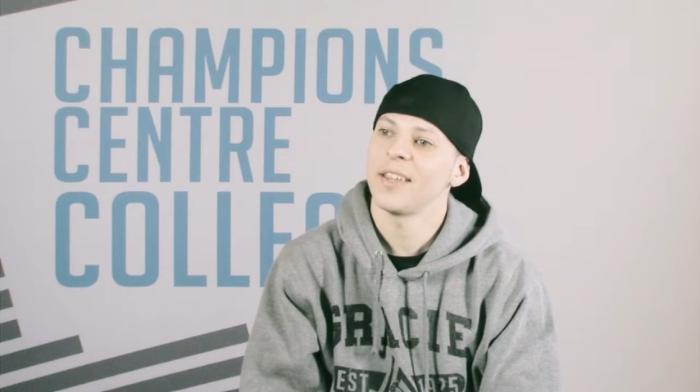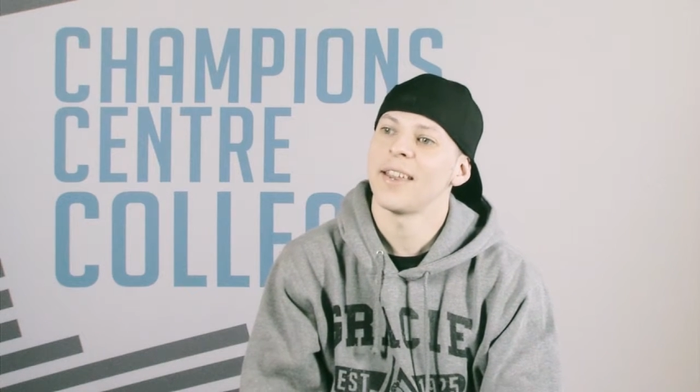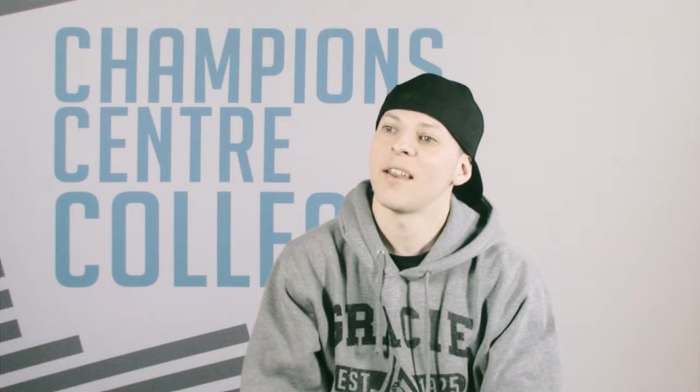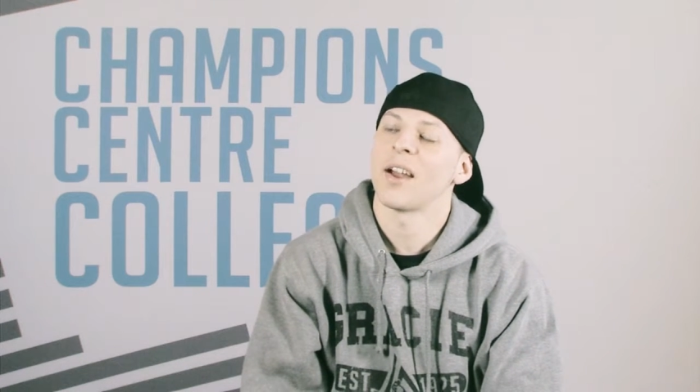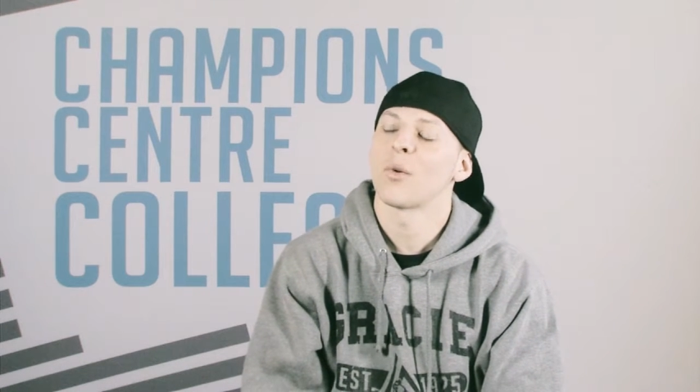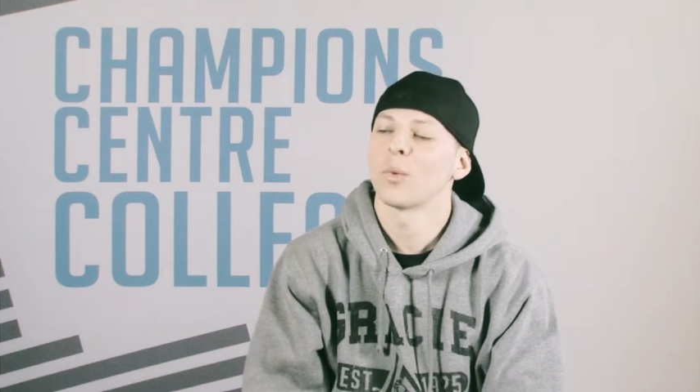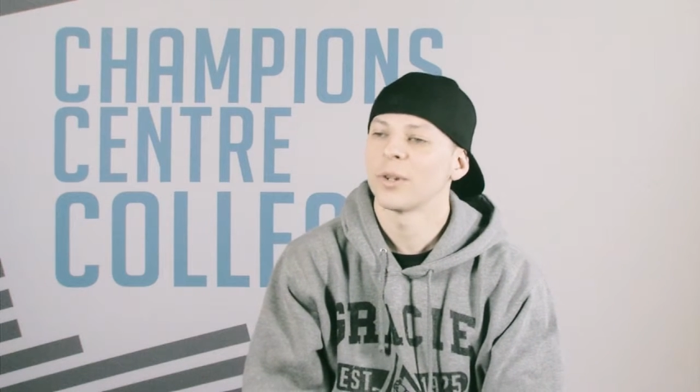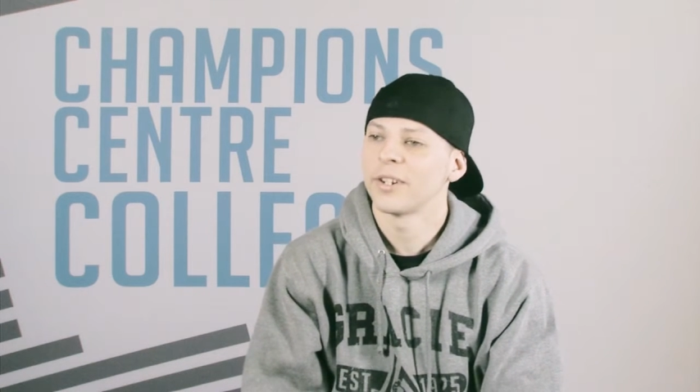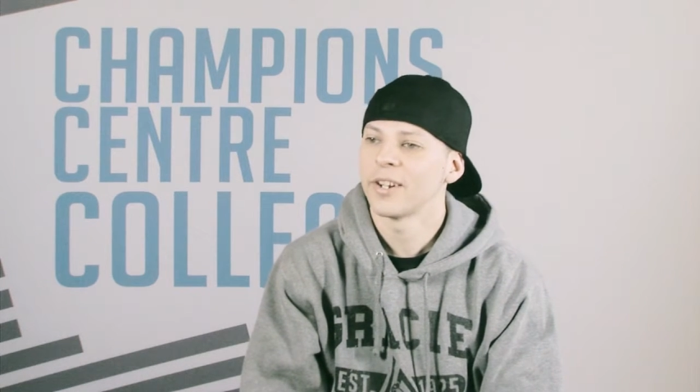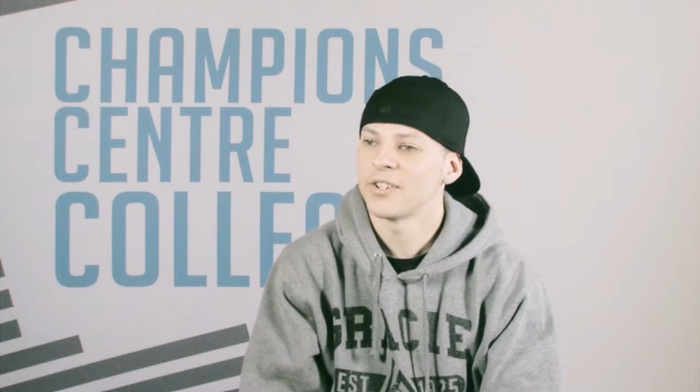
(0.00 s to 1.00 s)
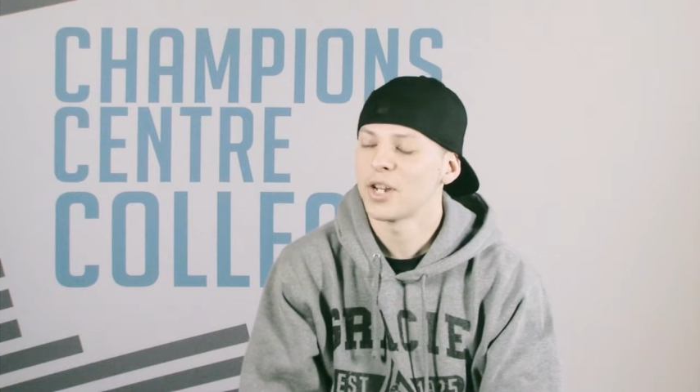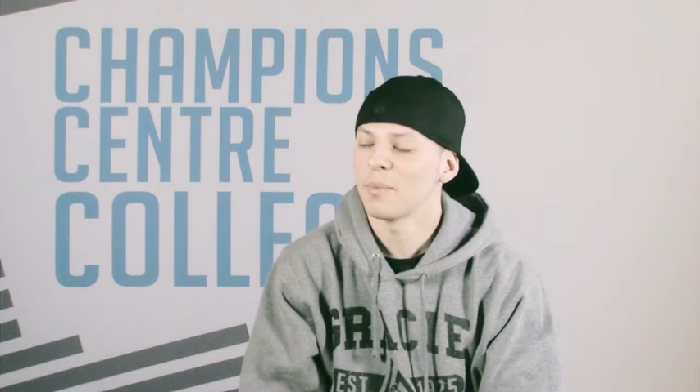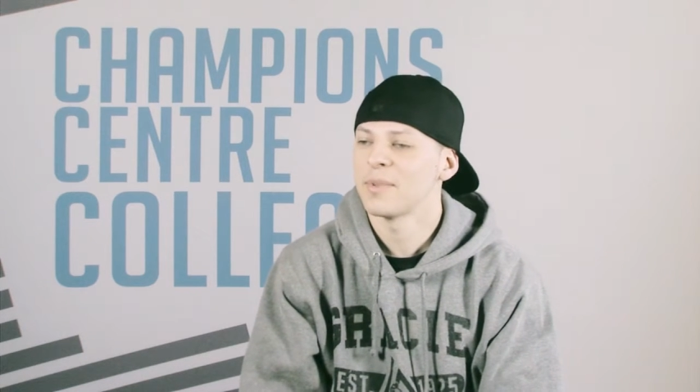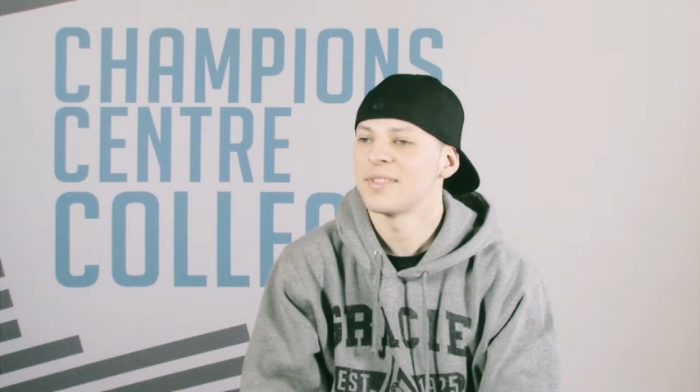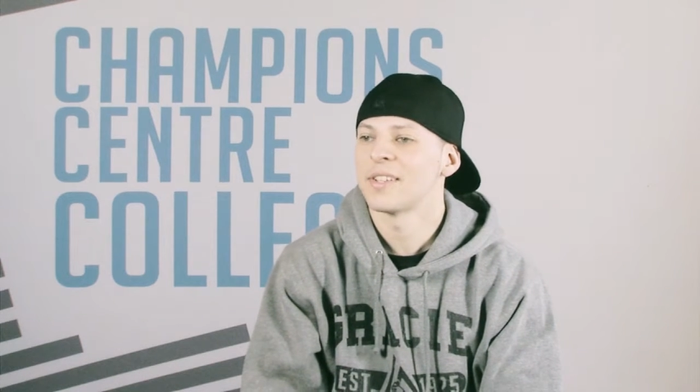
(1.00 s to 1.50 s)
and now I work here at
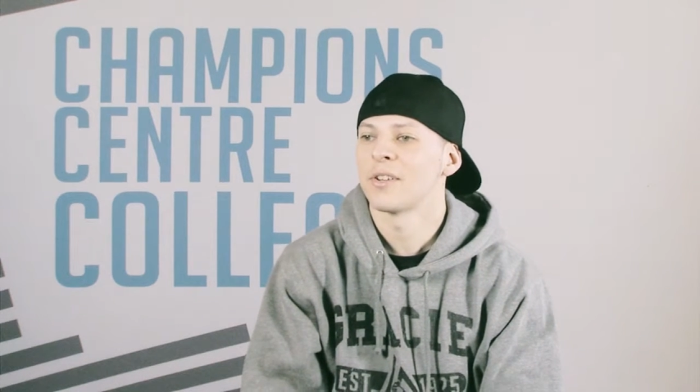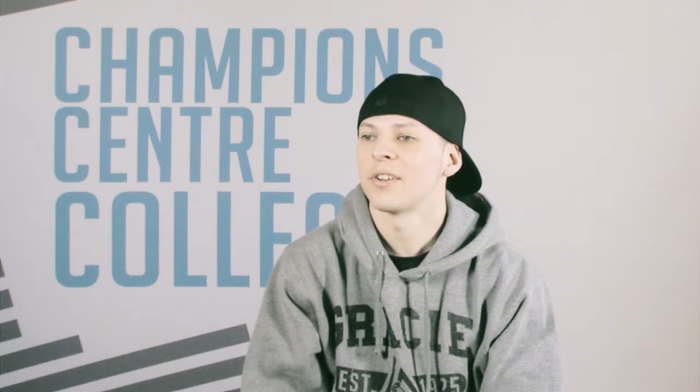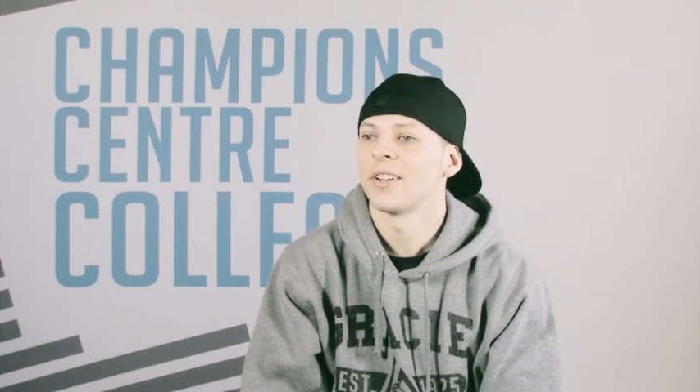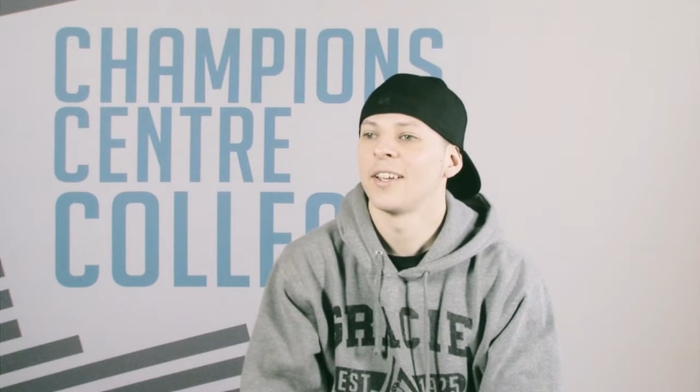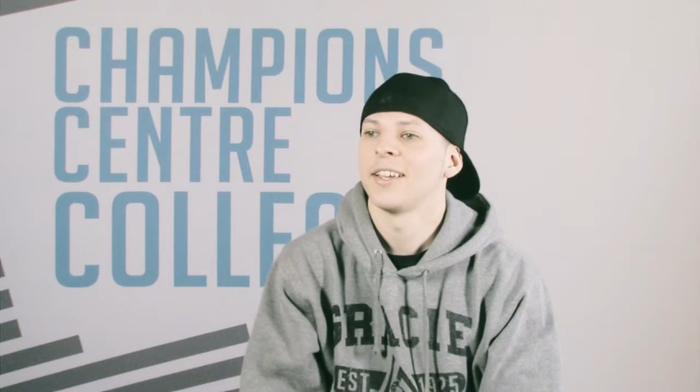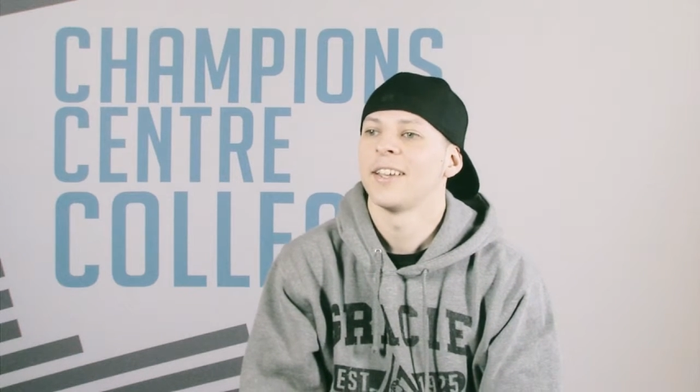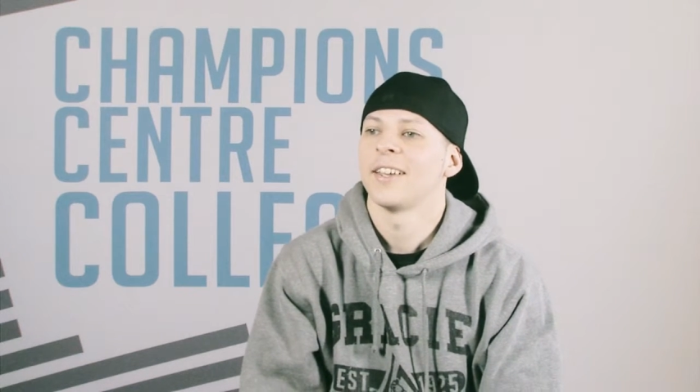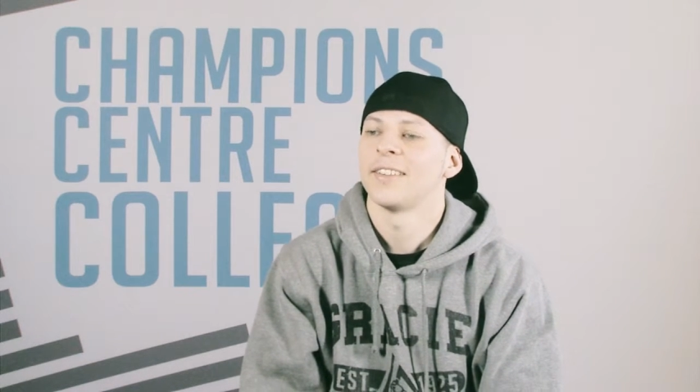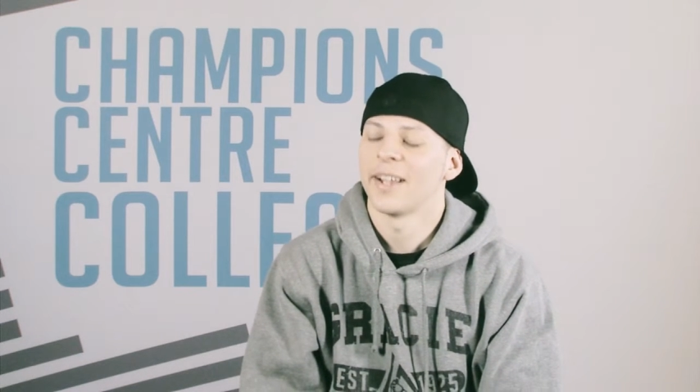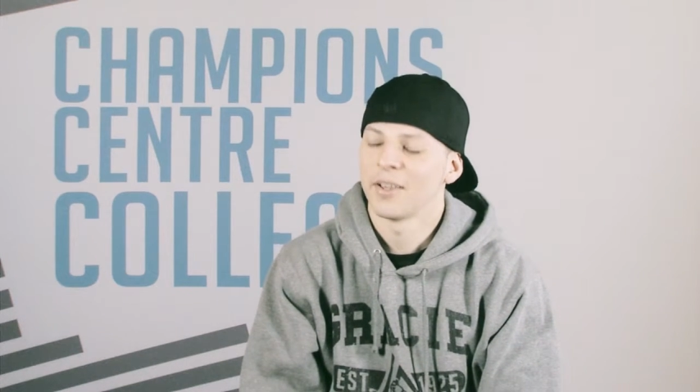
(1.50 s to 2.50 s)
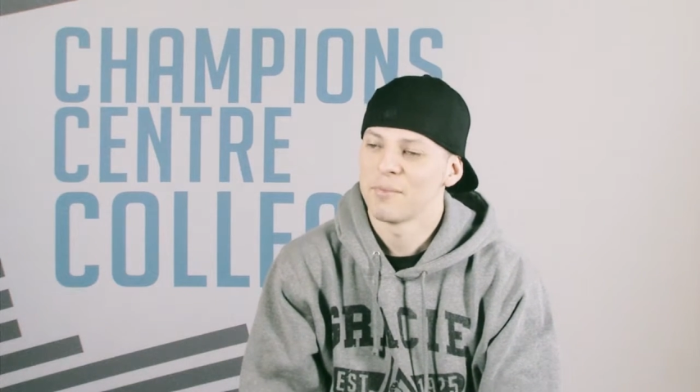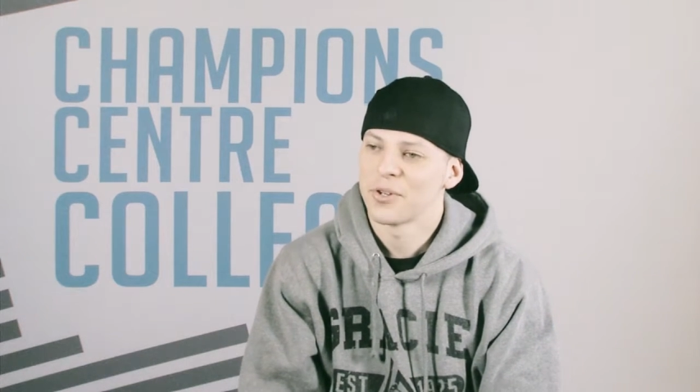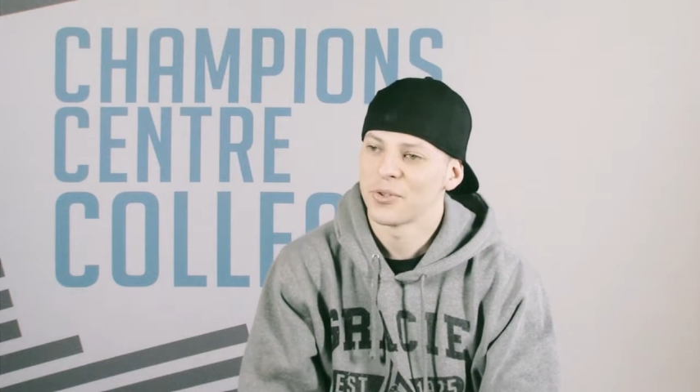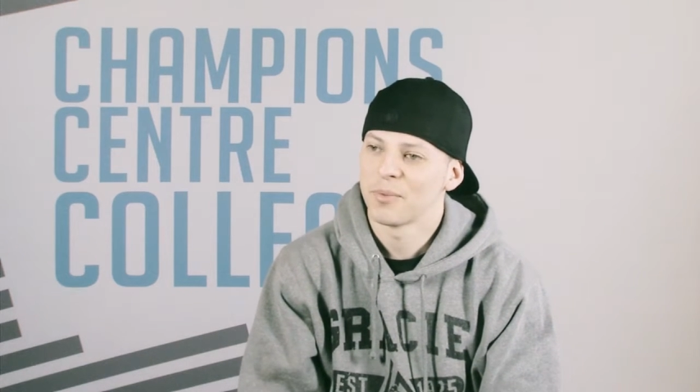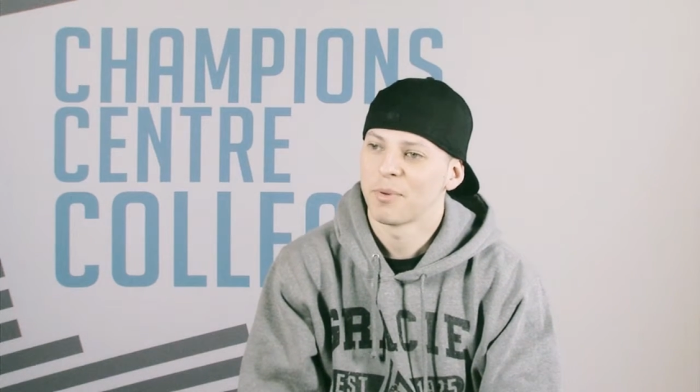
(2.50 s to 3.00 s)
Champion Center in the
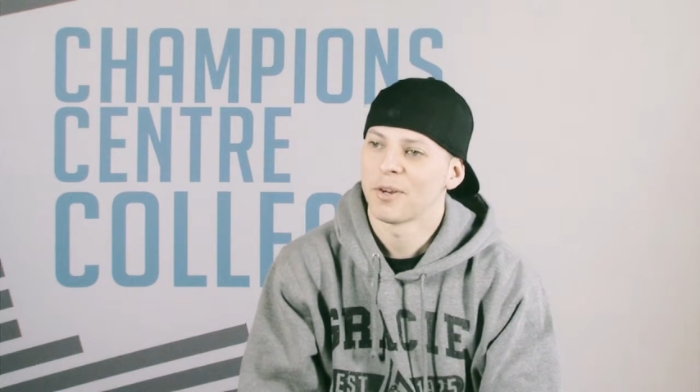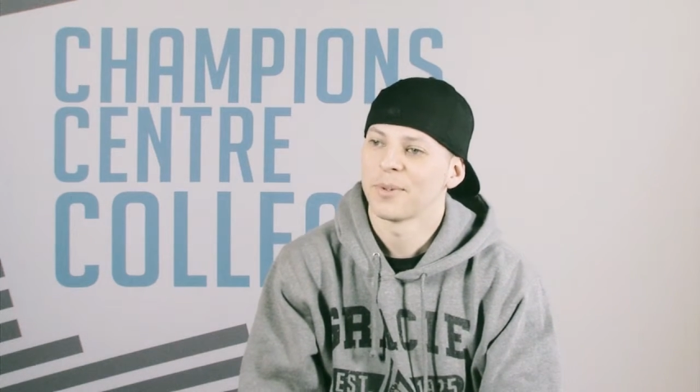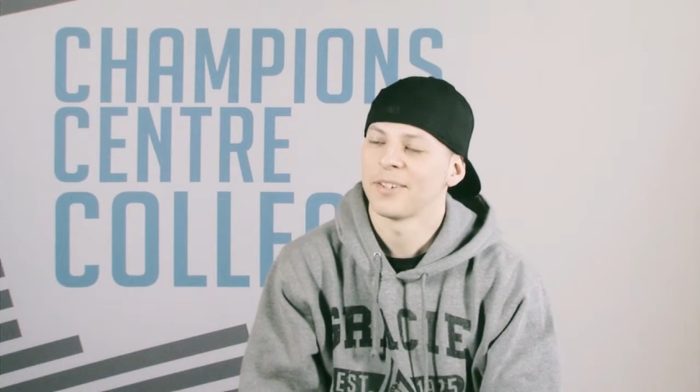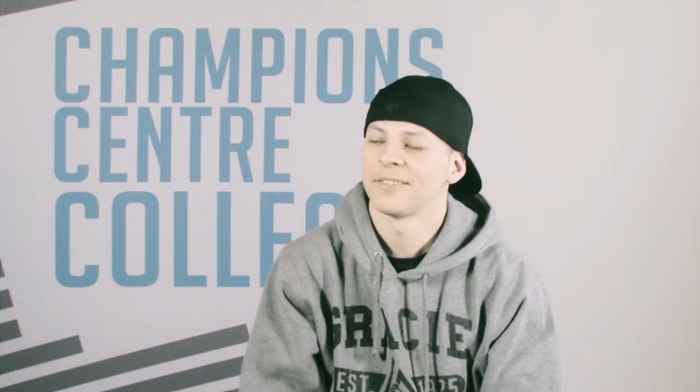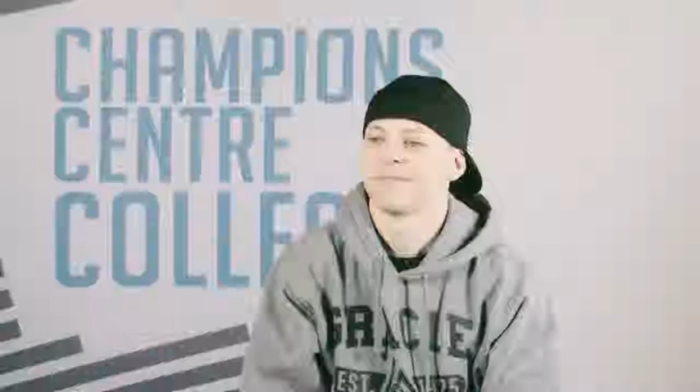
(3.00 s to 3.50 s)
elementary department.